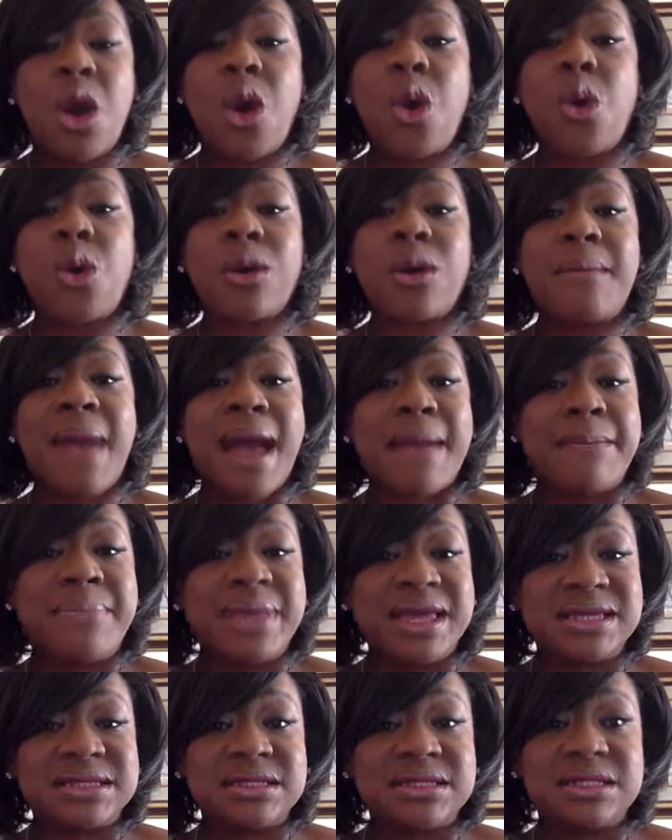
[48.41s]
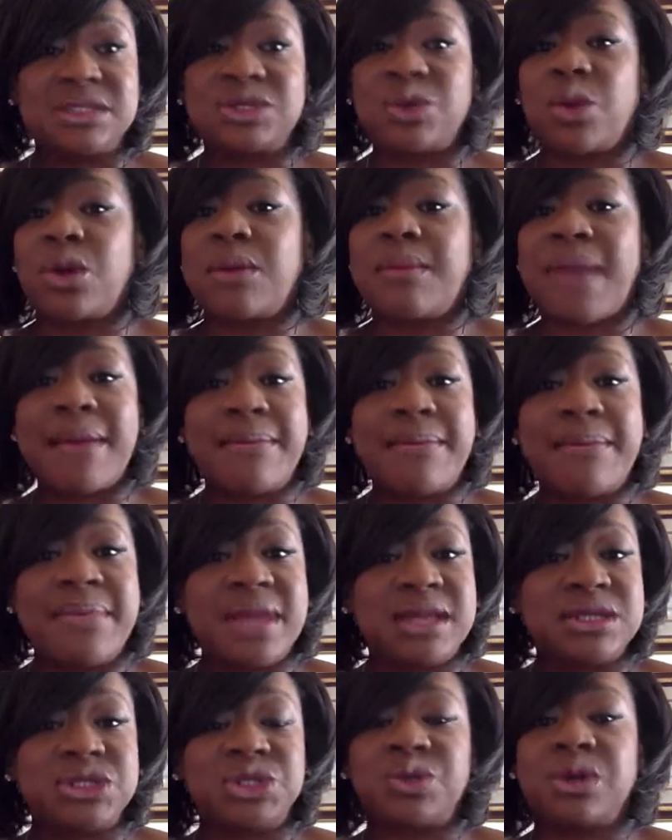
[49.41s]
or my business or my
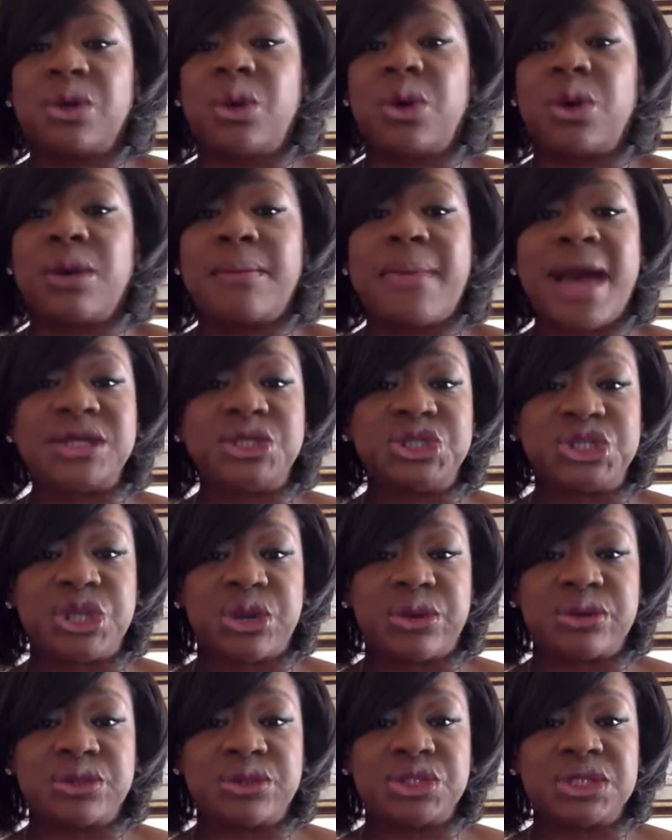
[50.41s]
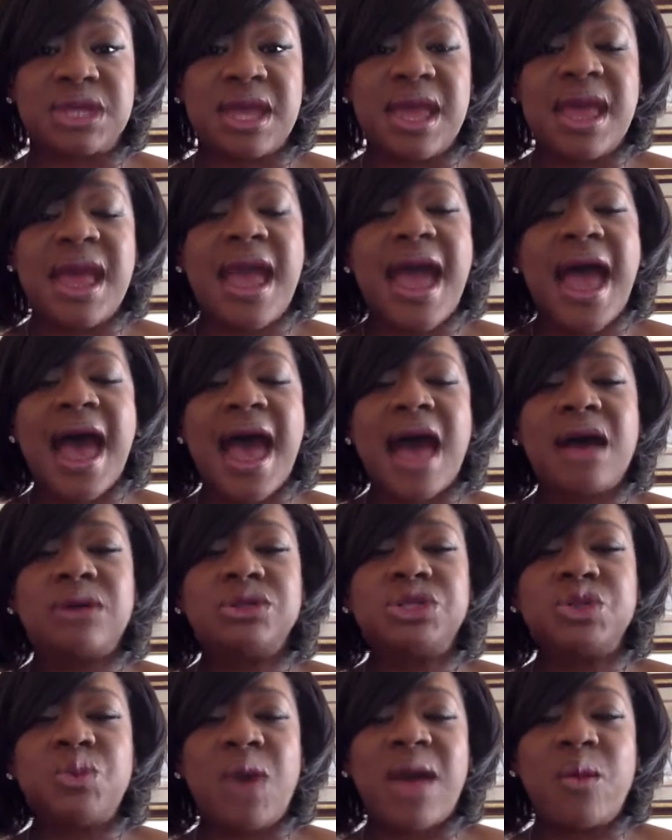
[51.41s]
ministry or my church? How
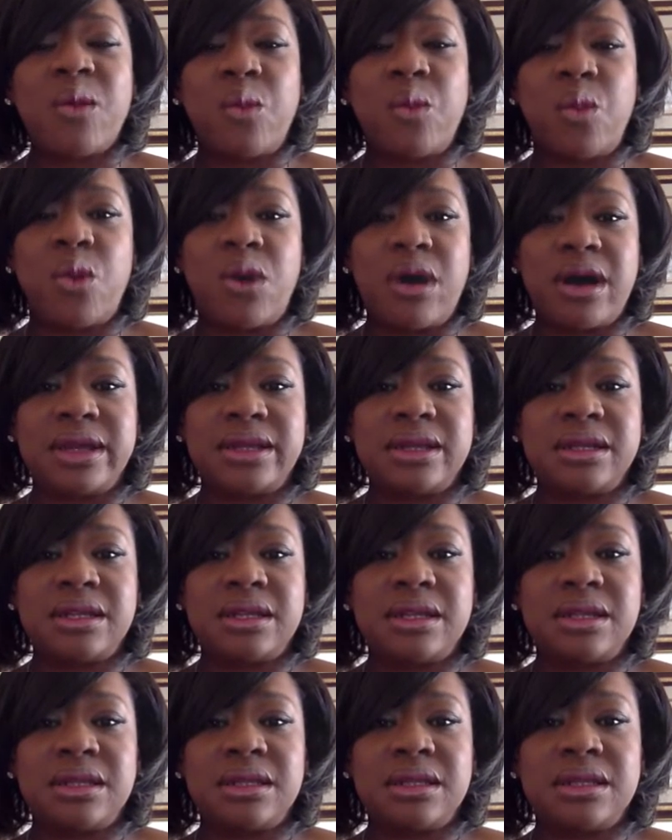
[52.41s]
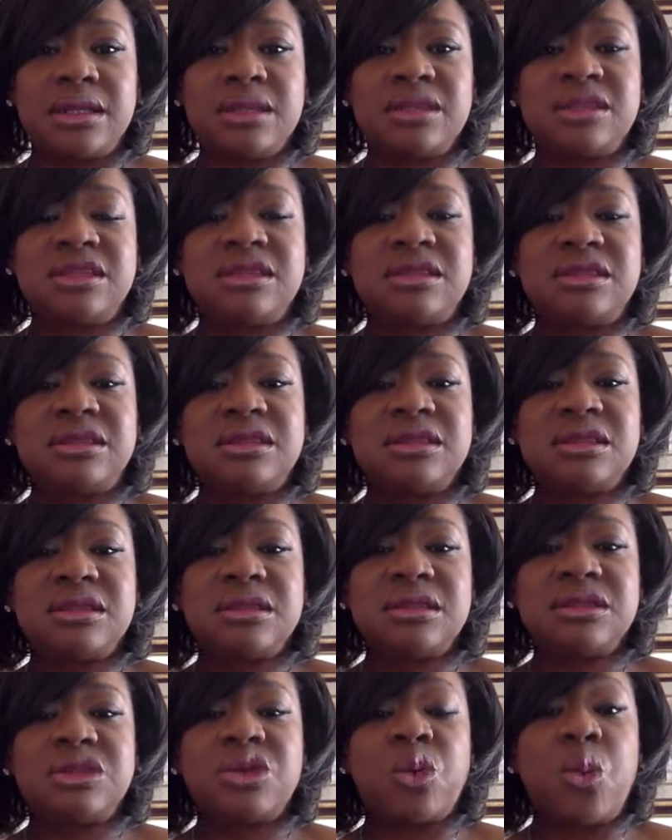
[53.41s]
do I want
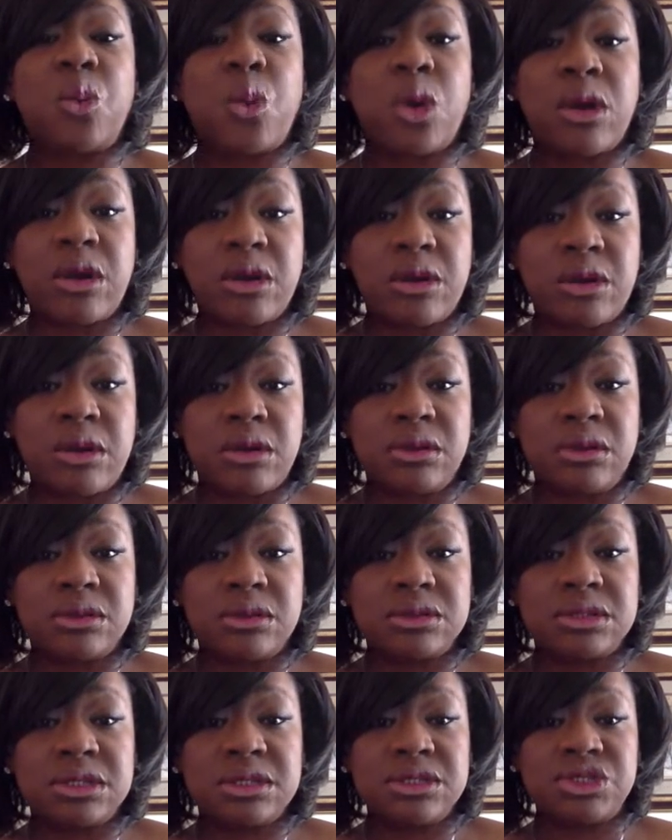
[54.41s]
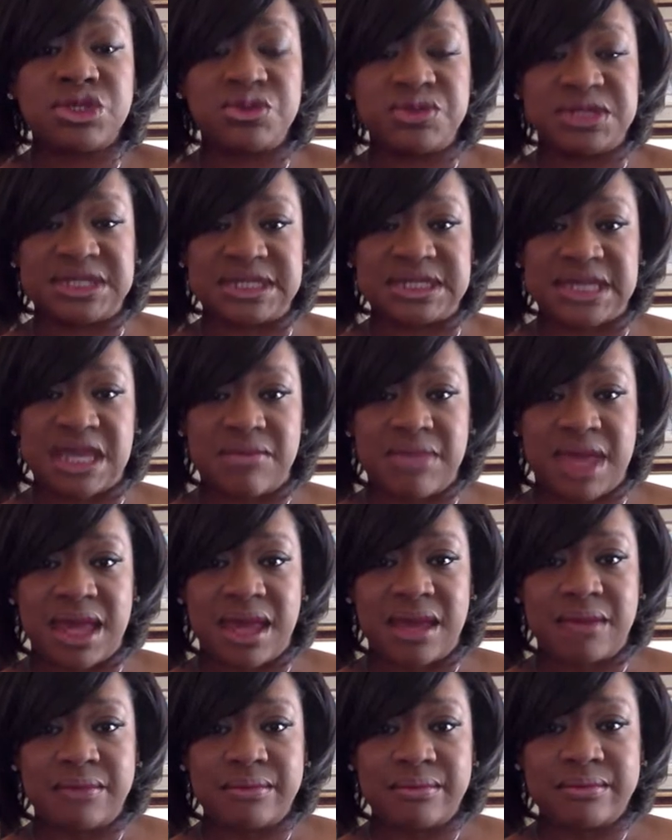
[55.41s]
the world to see
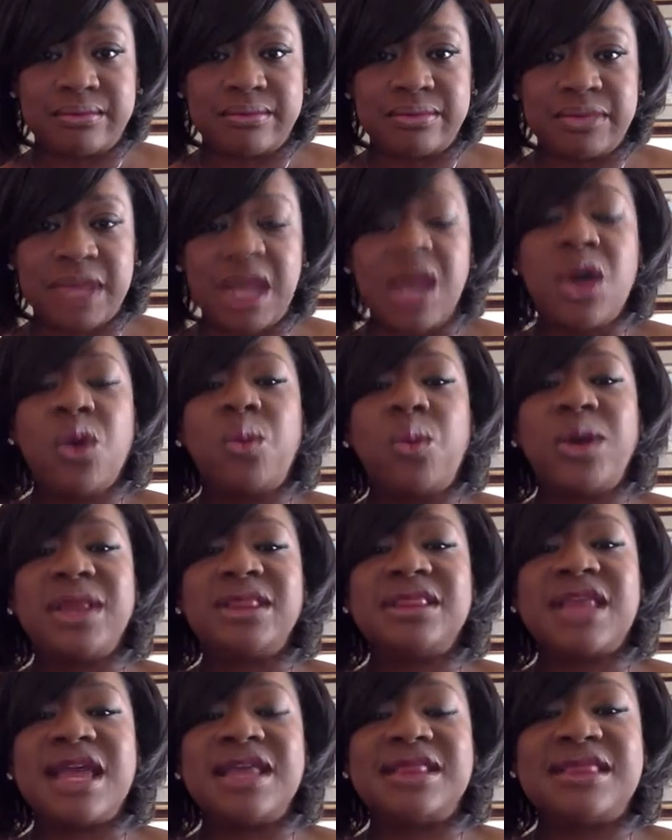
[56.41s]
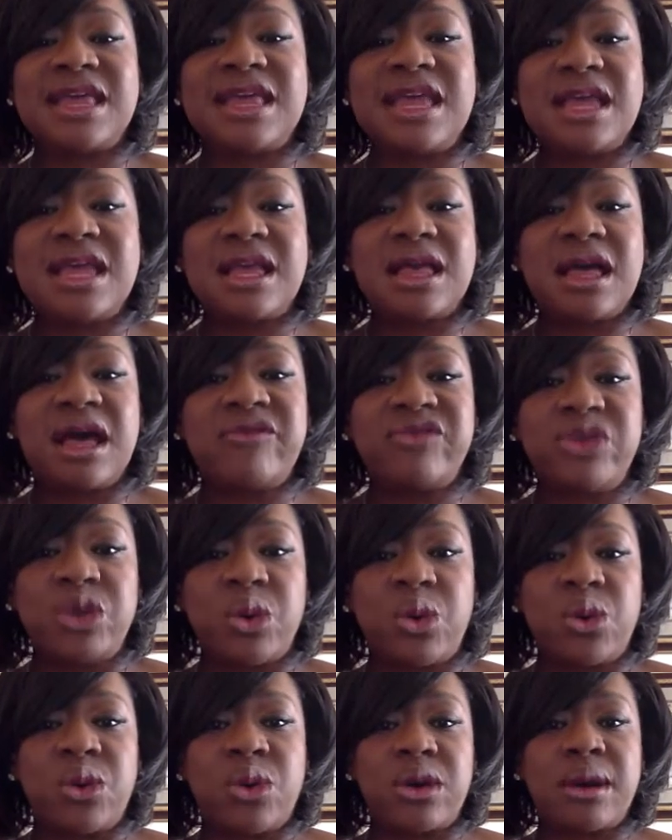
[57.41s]
me? When they think of
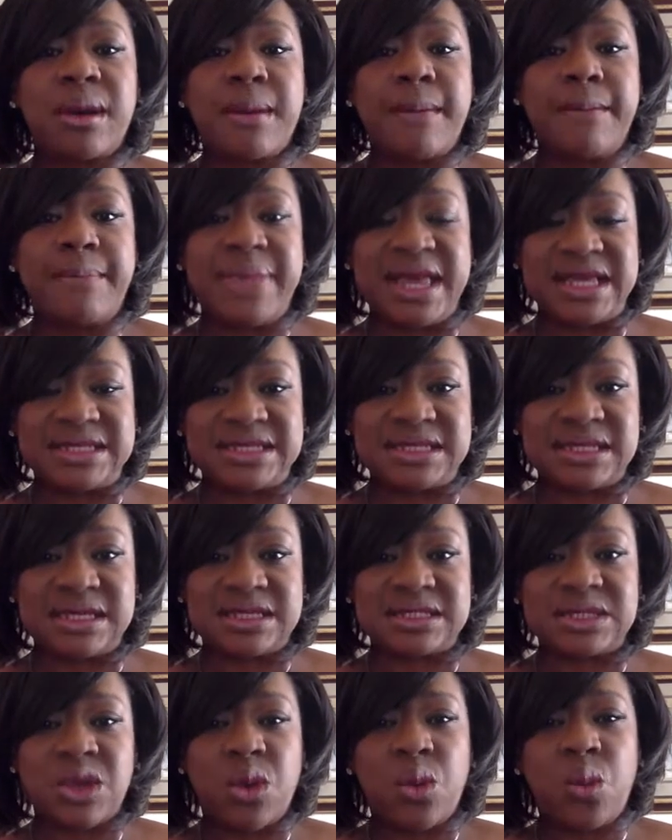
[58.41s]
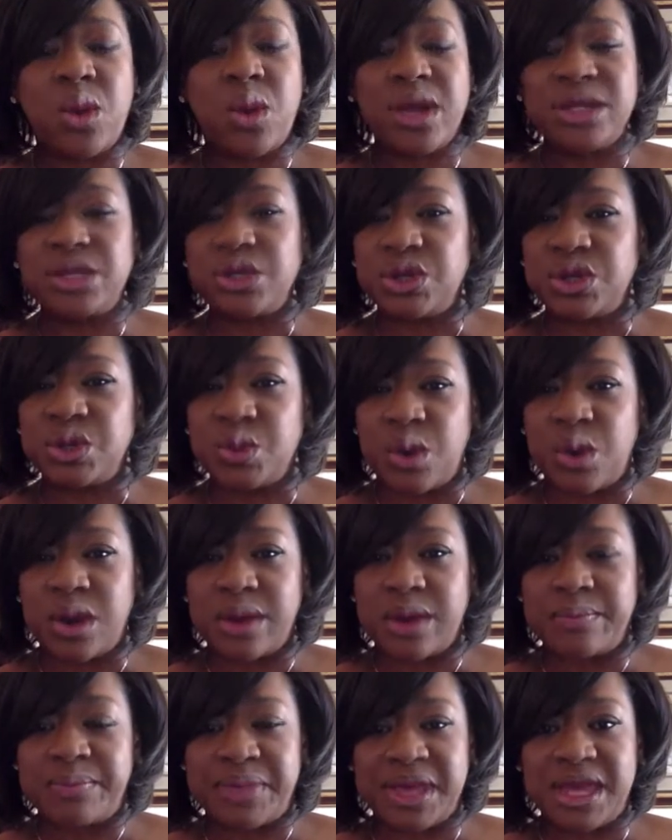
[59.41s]
your business, what do you
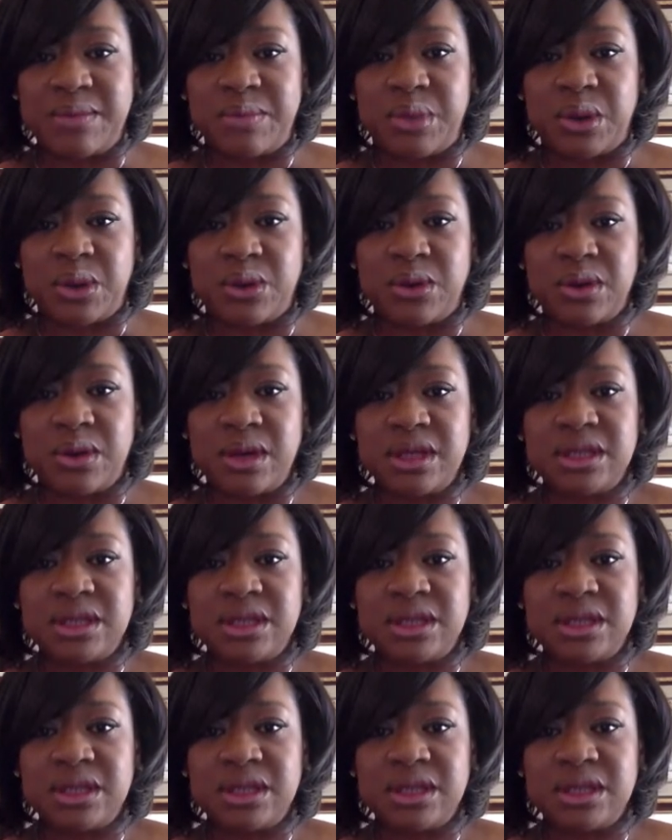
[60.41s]
want people